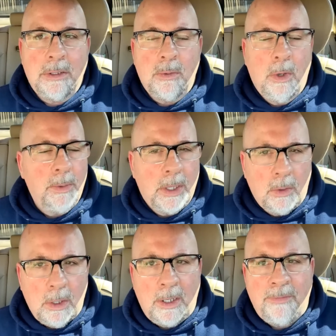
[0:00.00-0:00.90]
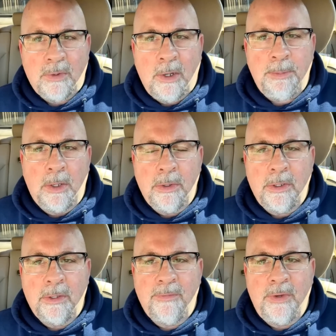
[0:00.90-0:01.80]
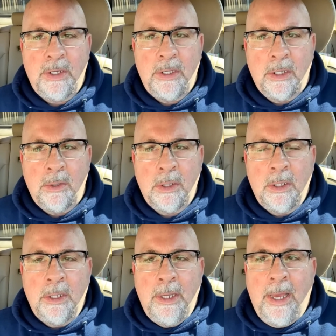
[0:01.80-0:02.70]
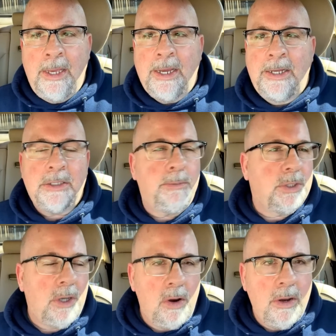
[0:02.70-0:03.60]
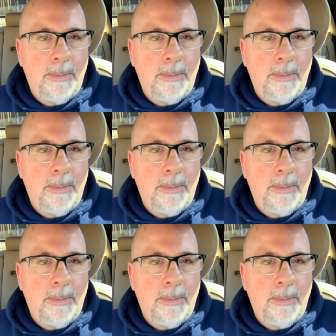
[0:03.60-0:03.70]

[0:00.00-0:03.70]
when we go live or upload another video. Hey guys, I'm sorry